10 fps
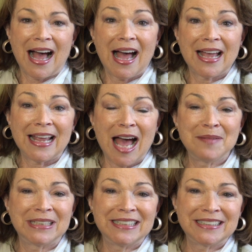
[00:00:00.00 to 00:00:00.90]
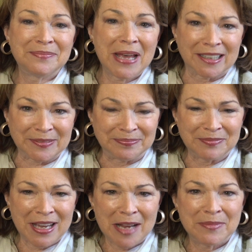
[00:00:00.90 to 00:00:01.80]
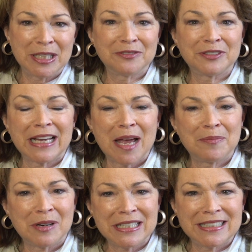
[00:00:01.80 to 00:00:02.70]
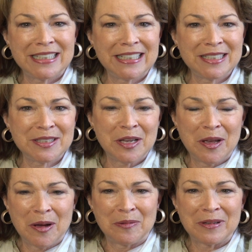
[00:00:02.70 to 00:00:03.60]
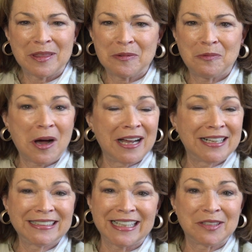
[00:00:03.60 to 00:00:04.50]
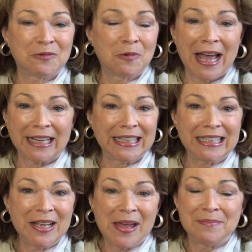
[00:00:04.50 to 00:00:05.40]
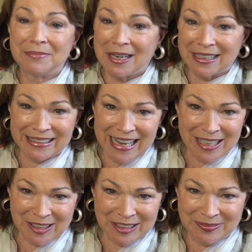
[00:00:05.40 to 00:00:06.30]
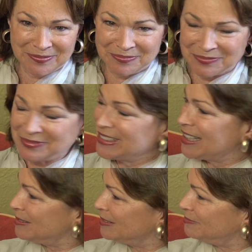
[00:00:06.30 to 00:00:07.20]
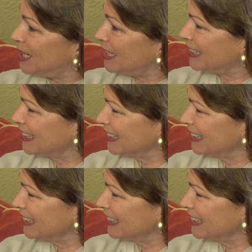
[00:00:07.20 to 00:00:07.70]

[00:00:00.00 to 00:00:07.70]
Hi, I'm Lynn DiMenna, and I'm here for Cabaret Scenes with the wild and wacky Mark Nadler. Mark?